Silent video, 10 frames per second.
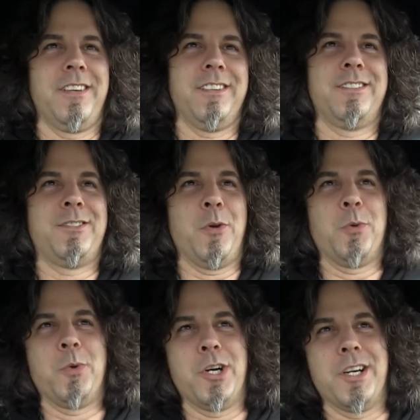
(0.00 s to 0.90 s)
and go
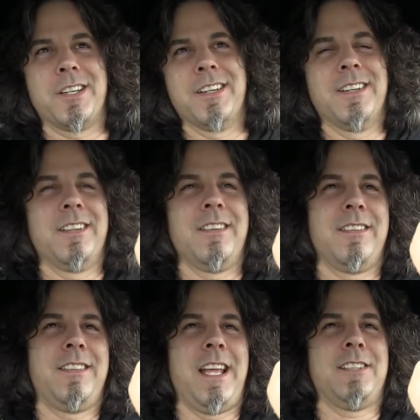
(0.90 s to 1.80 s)
to work?
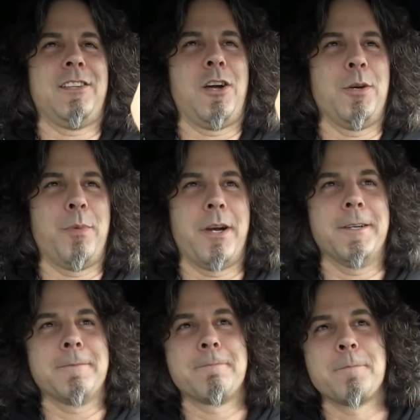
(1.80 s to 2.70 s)
That's the hard
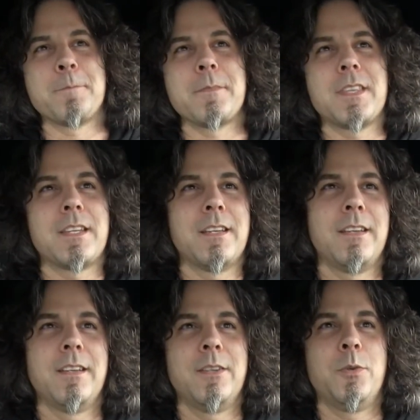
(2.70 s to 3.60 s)
part.
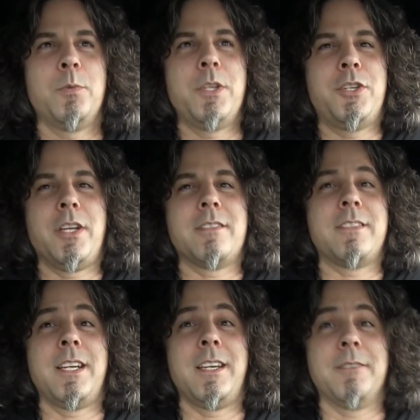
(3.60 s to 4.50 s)
We shall
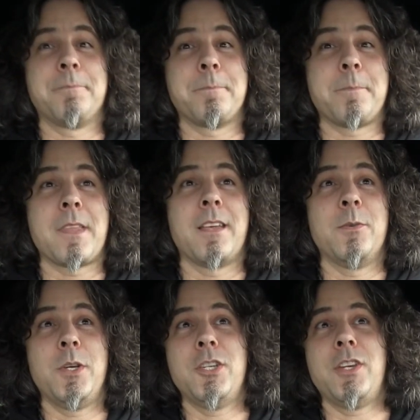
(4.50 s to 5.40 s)
see.
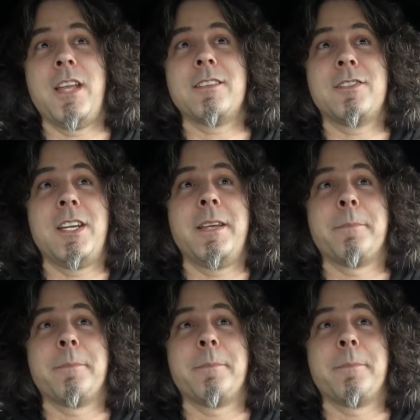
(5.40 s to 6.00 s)
We shall see.